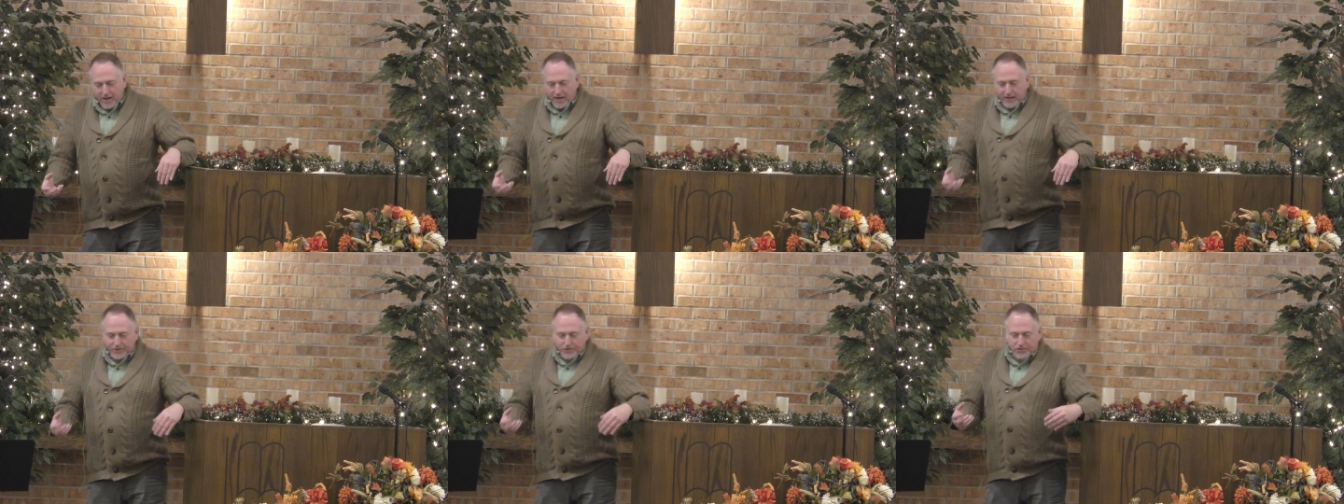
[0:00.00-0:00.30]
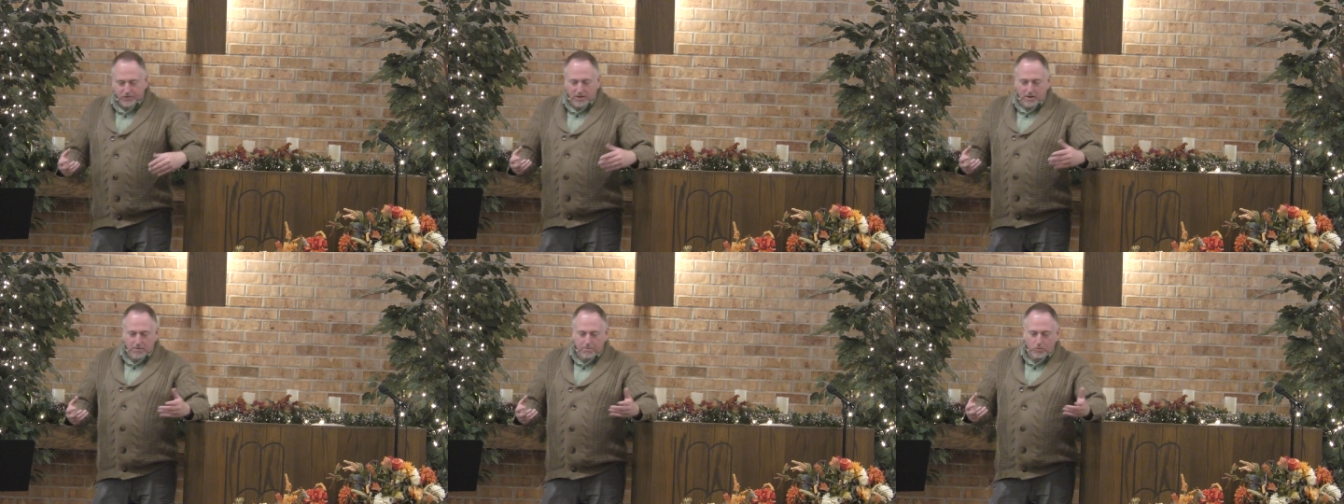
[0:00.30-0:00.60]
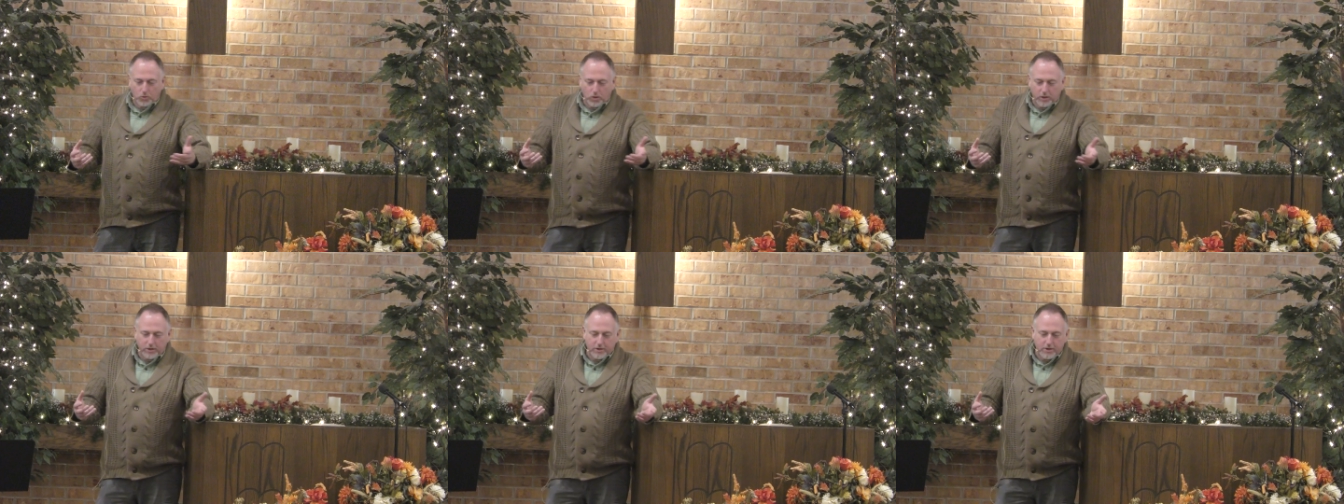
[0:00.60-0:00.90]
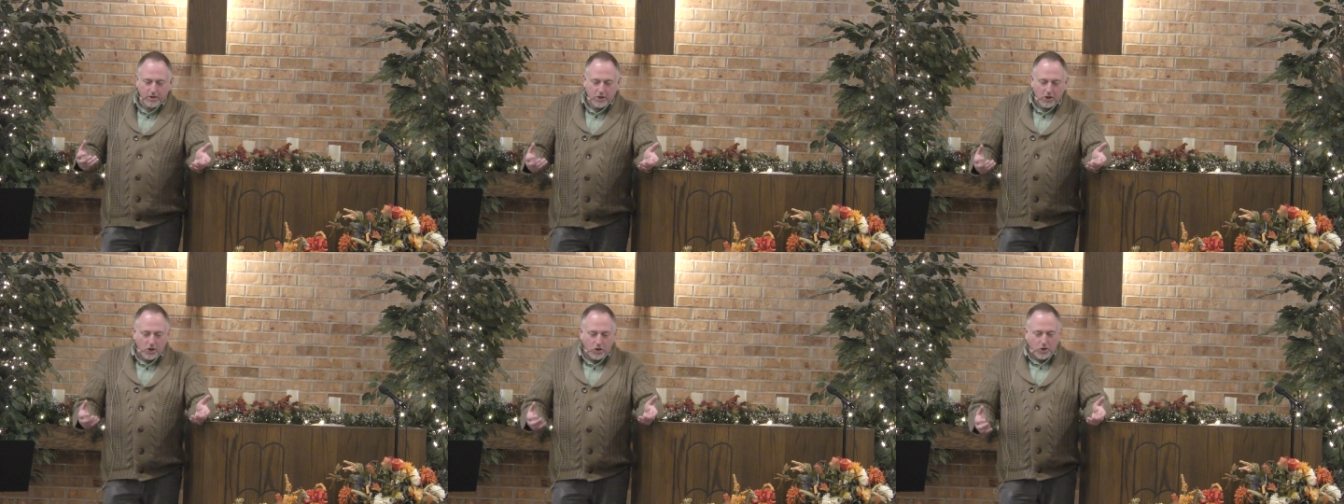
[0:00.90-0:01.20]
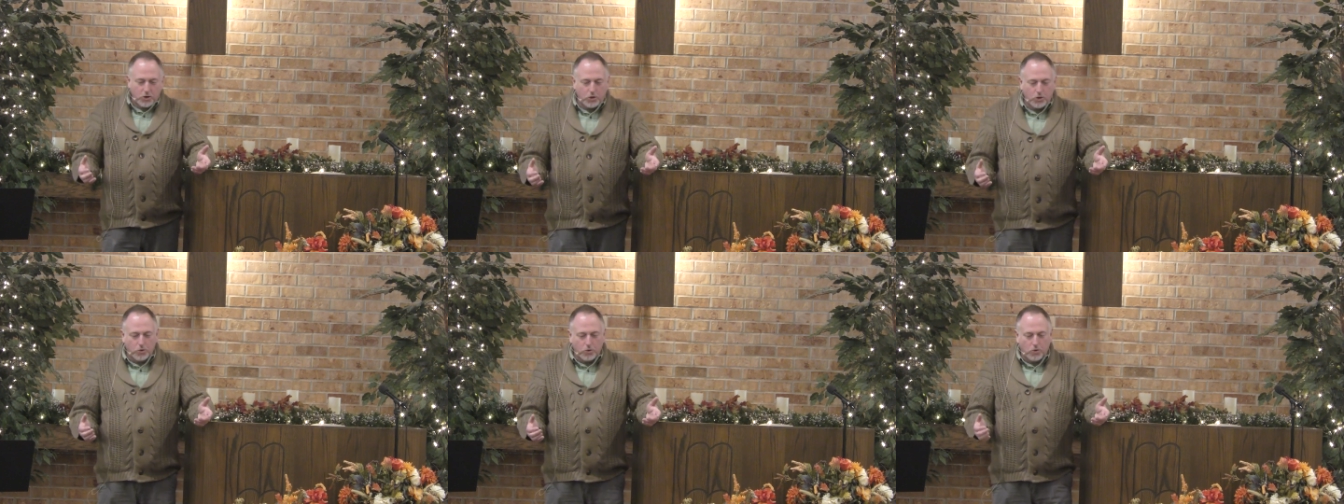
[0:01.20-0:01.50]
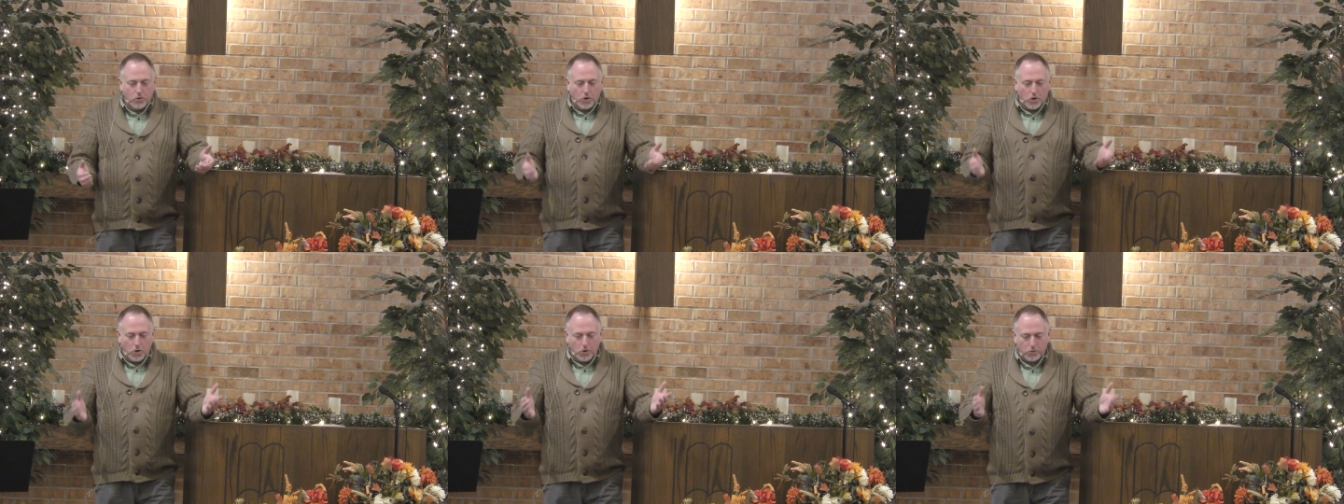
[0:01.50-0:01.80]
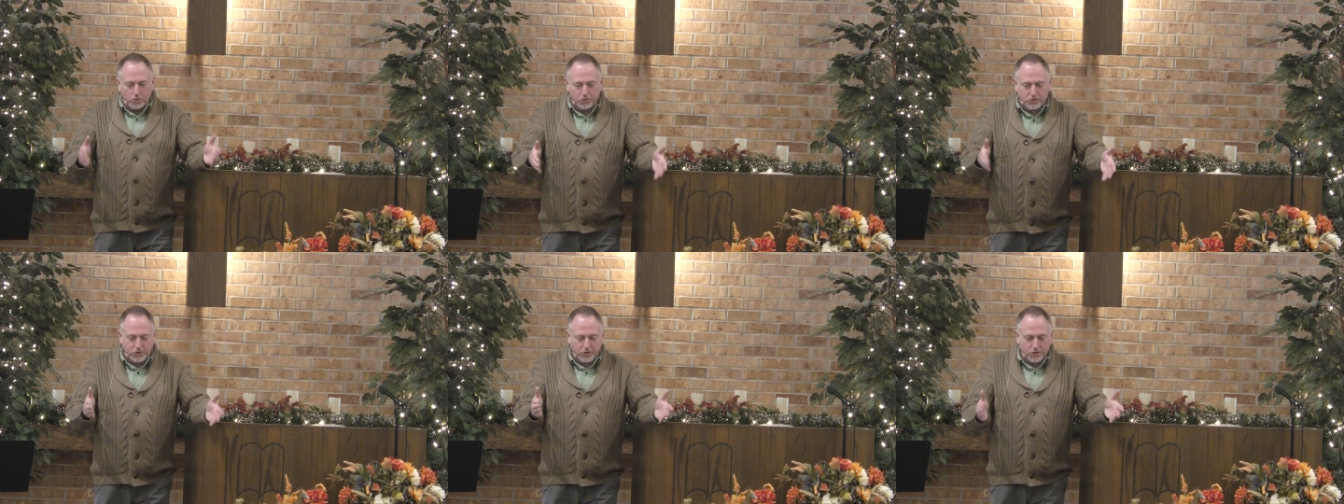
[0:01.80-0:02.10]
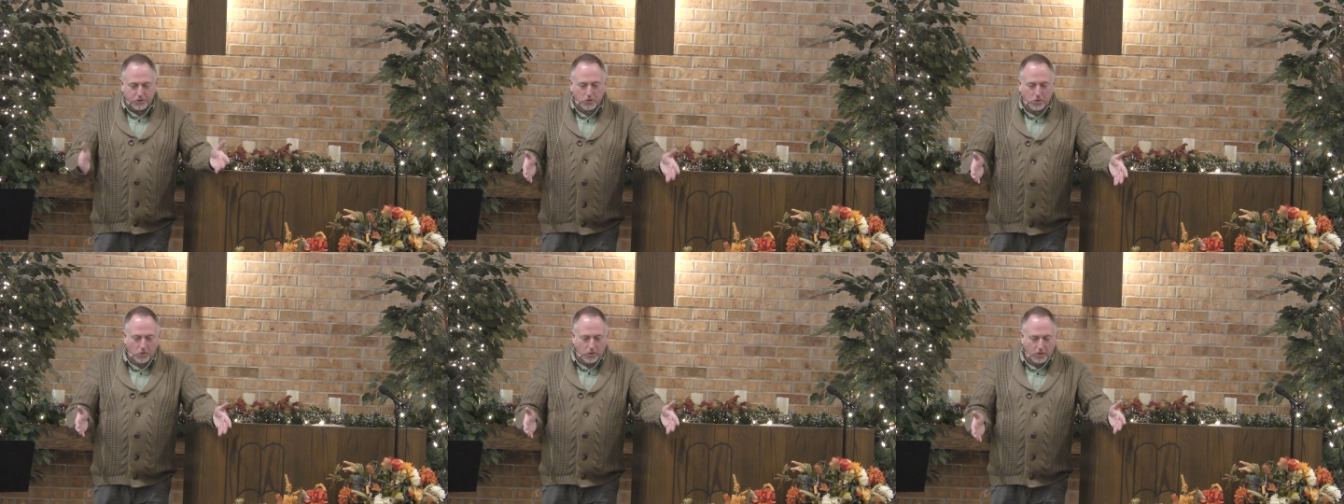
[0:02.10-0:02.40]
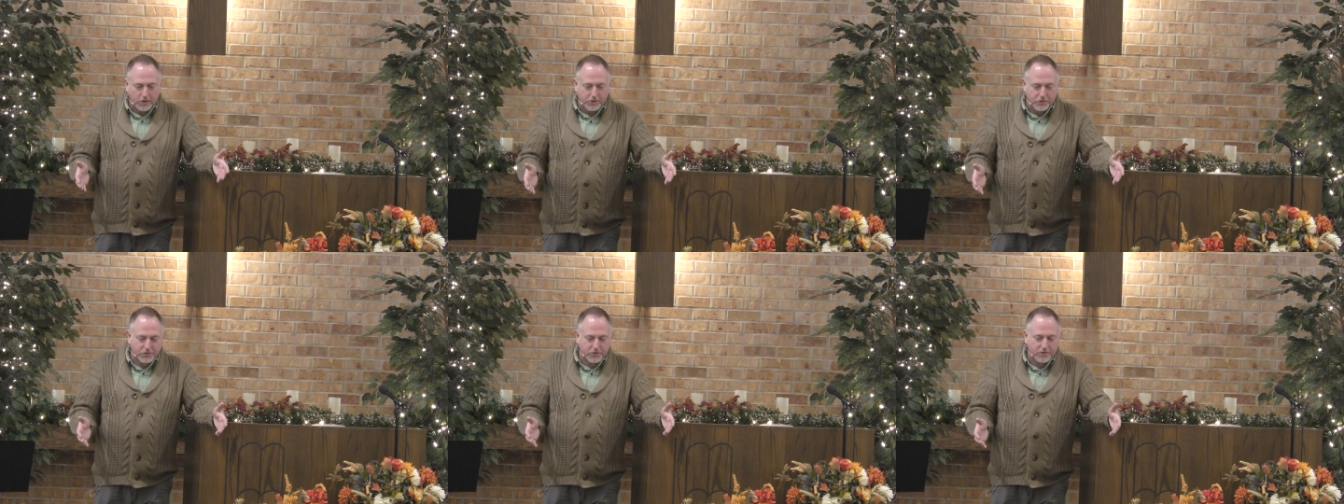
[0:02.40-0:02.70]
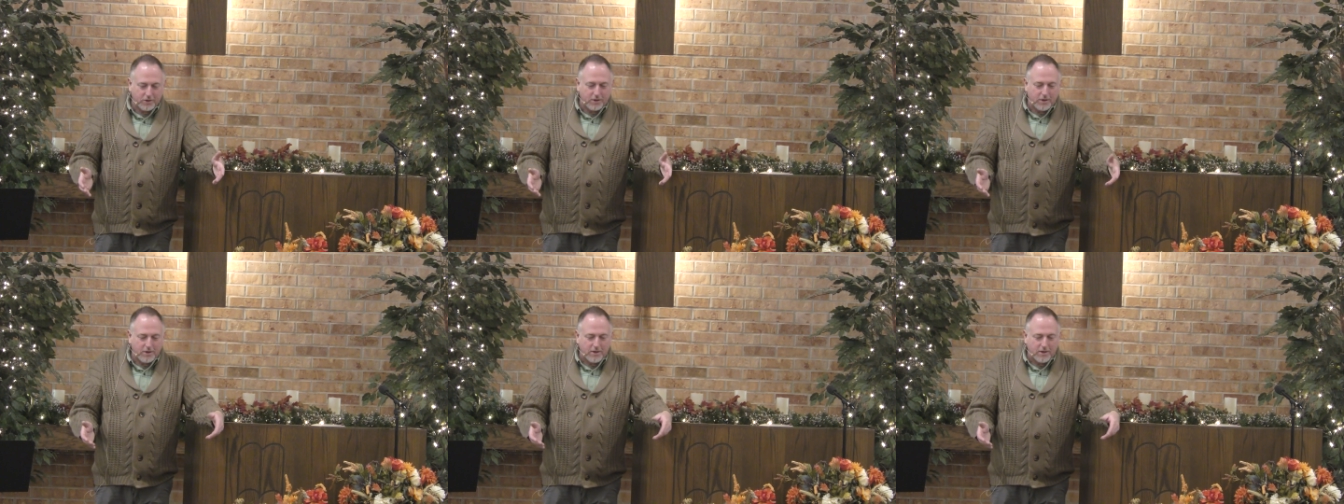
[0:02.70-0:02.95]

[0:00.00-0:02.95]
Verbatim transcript: and someone who owns this horse